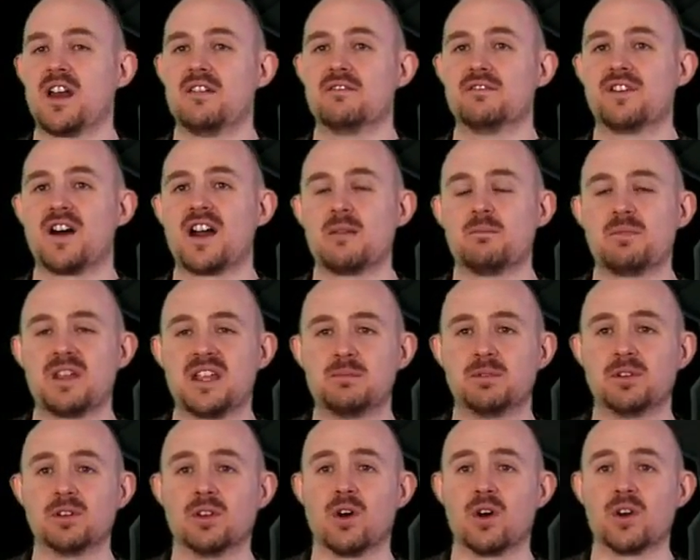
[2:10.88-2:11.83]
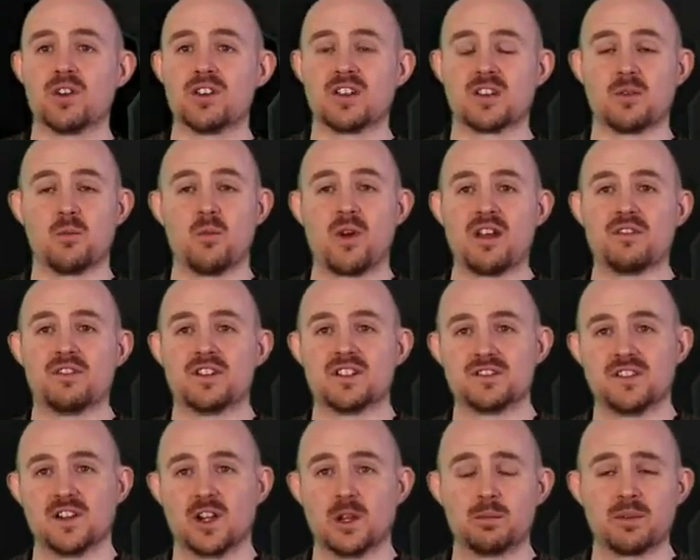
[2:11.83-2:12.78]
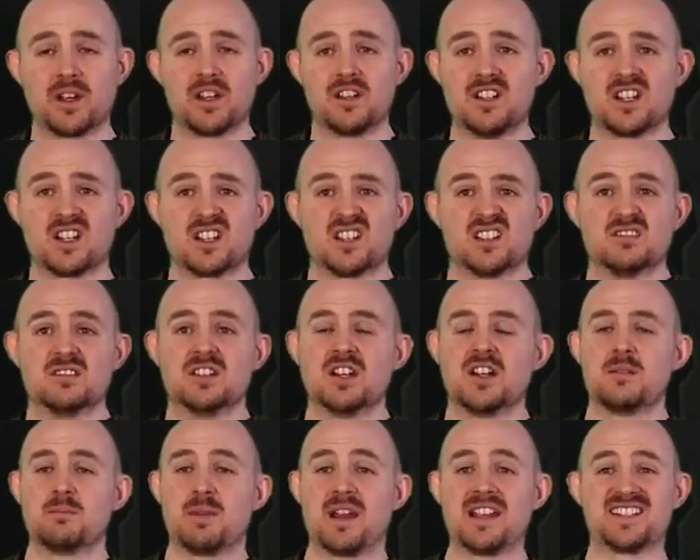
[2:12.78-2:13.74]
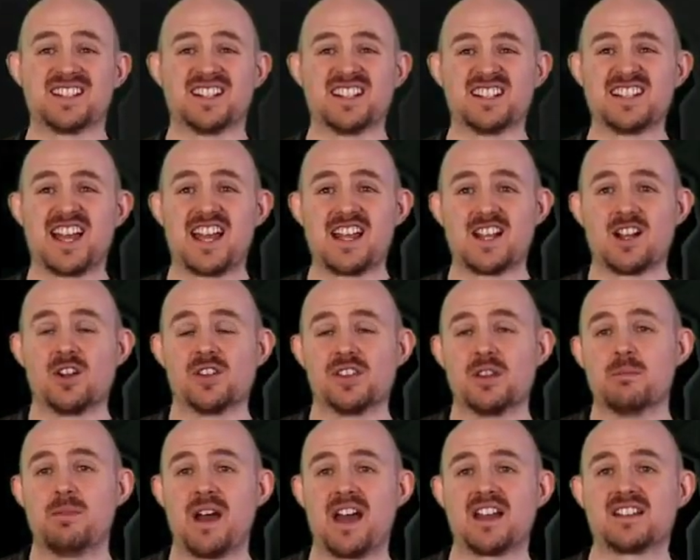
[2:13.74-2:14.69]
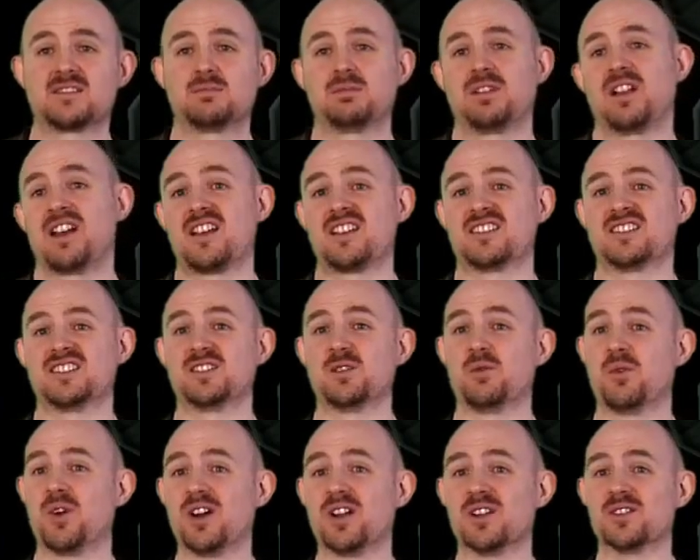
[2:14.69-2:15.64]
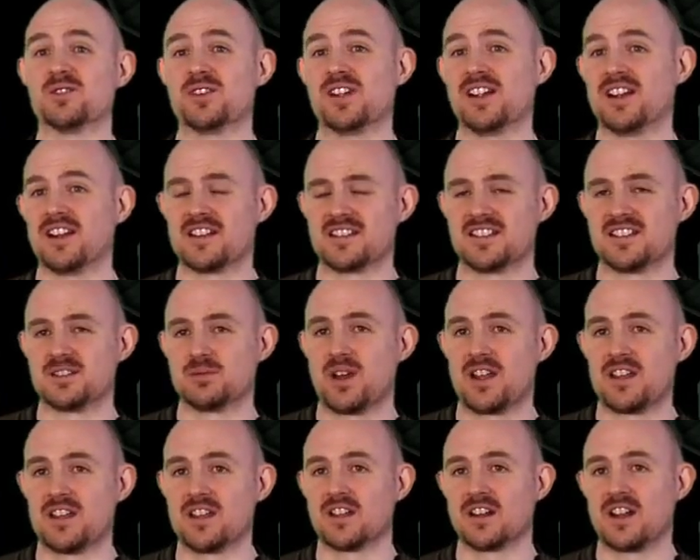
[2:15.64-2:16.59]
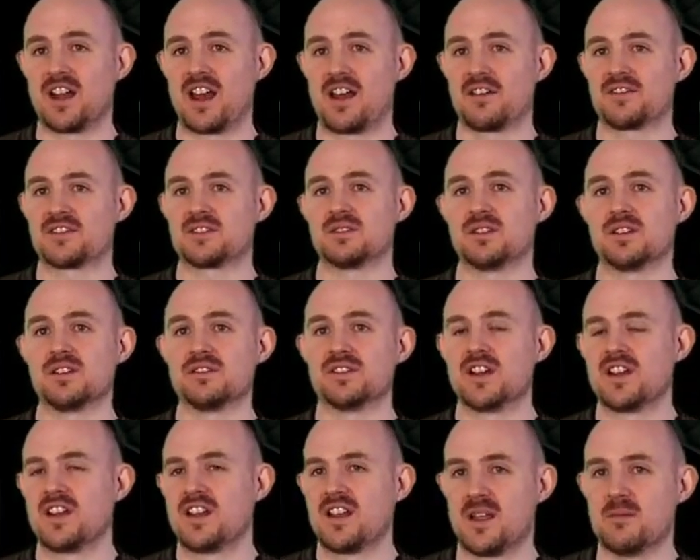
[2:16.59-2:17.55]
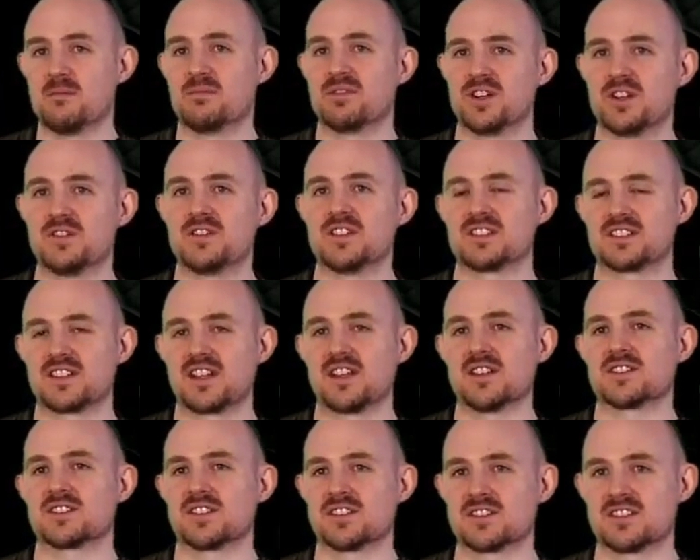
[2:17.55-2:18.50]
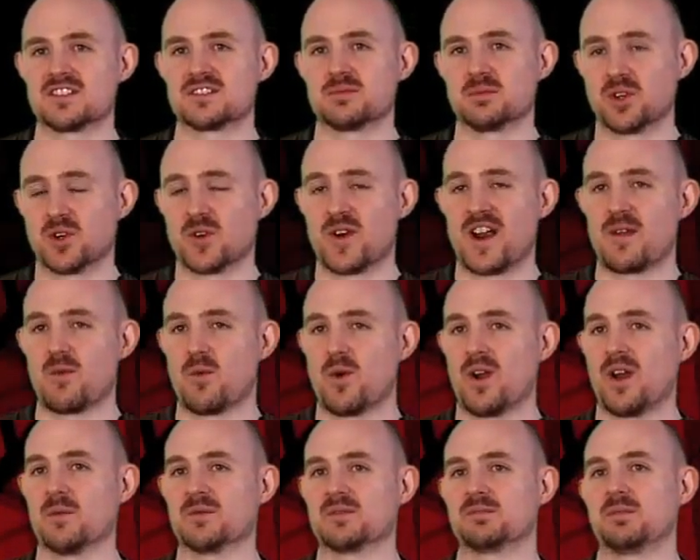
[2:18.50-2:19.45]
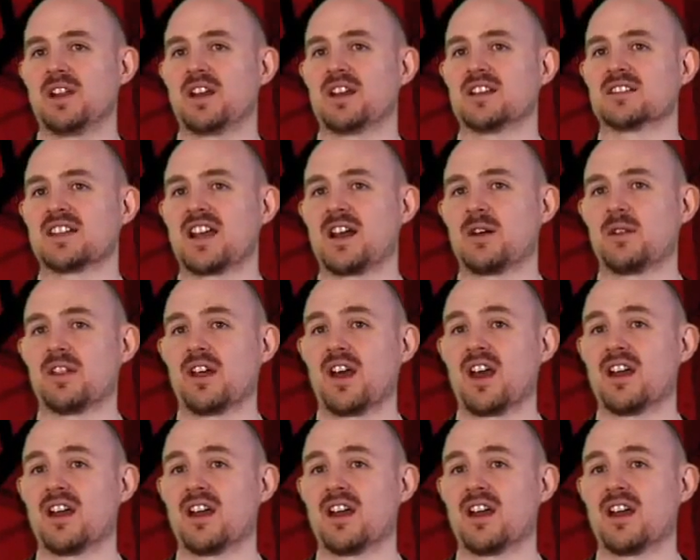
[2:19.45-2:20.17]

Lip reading: invite people, or you can wait for it to fill up, and you can basically take on the best players in the world really. This is where you're going to have improved your skills, because there's some great Worms players out